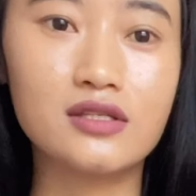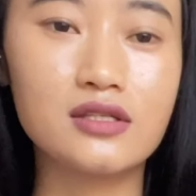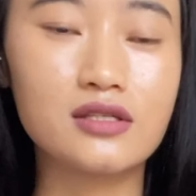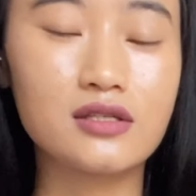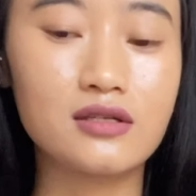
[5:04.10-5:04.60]

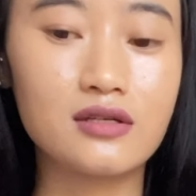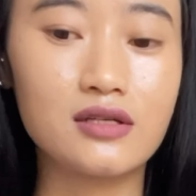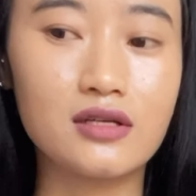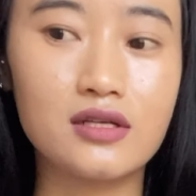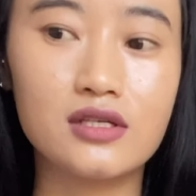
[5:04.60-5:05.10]
skirt
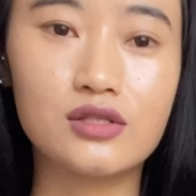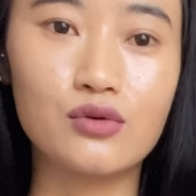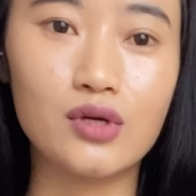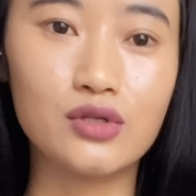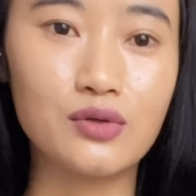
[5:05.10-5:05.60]
is
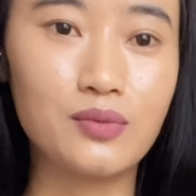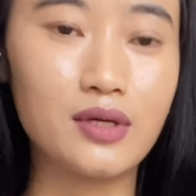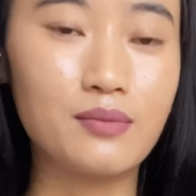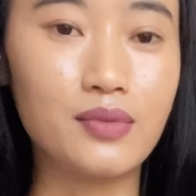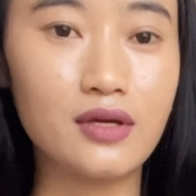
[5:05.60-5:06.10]
going to be
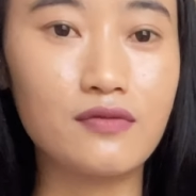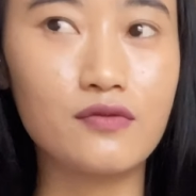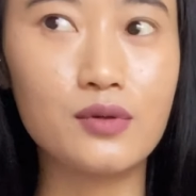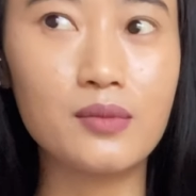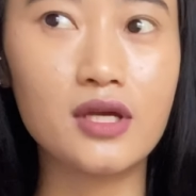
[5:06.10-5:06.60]
big
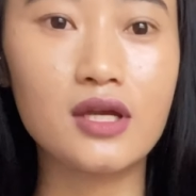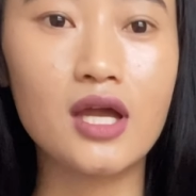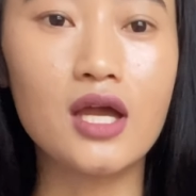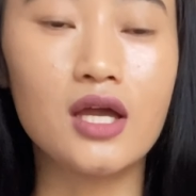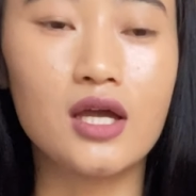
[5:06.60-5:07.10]
for me,
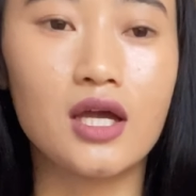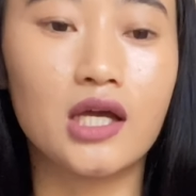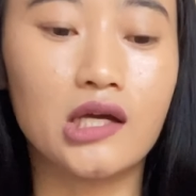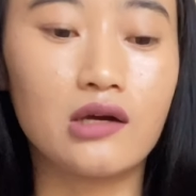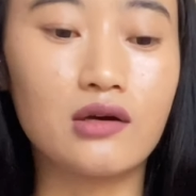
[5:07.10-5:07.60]

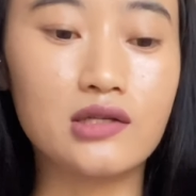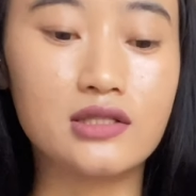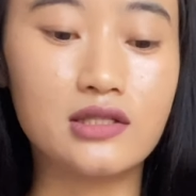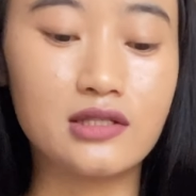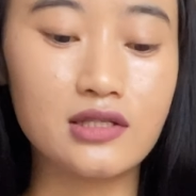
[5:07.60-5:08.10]
because
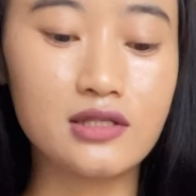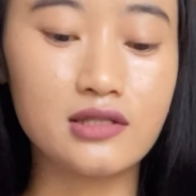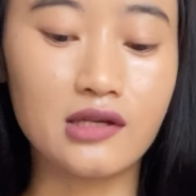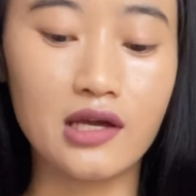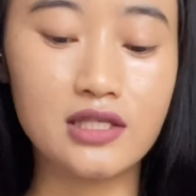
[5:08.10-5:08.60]
this is
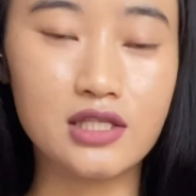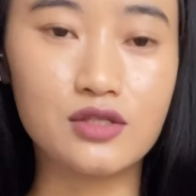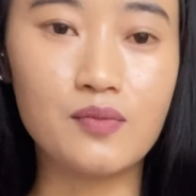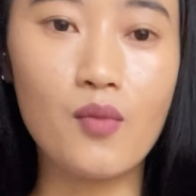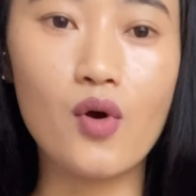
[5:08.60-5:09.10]
size
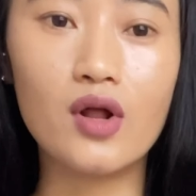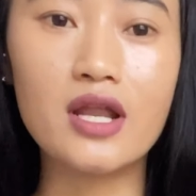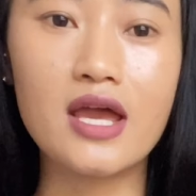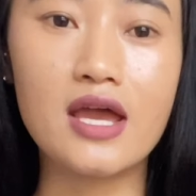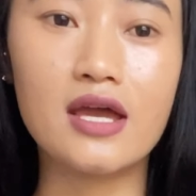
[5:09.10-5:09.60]
small
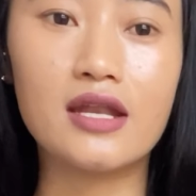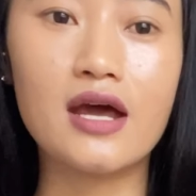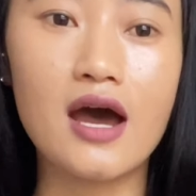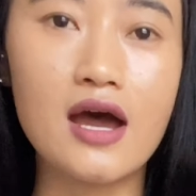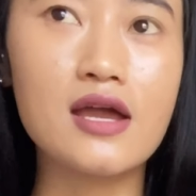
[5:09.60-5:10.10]
and
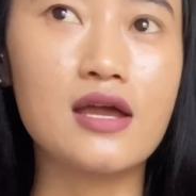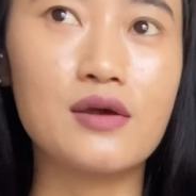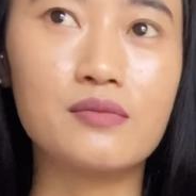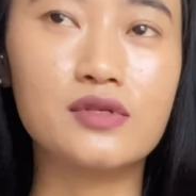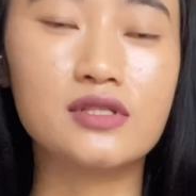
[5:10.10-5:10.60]
I
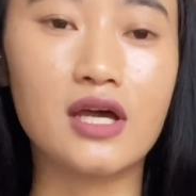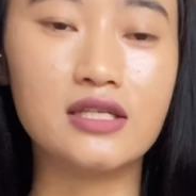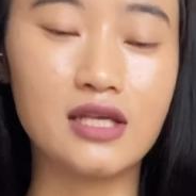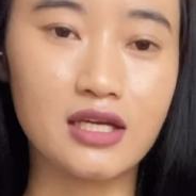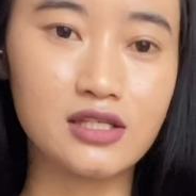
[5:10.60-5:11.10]
am
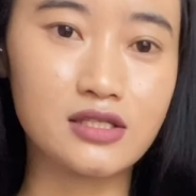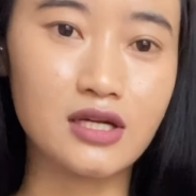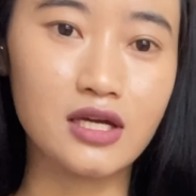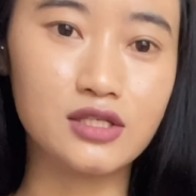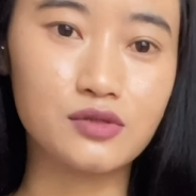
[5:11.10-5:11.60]
size
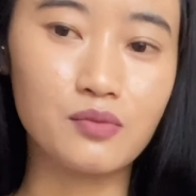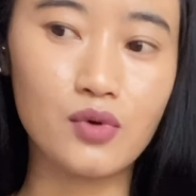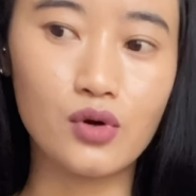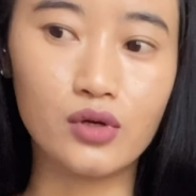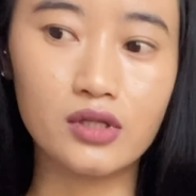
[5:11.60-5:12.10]
extra
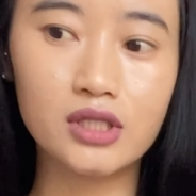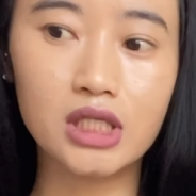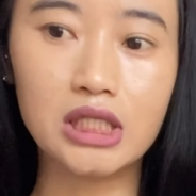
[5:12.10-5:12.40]
small.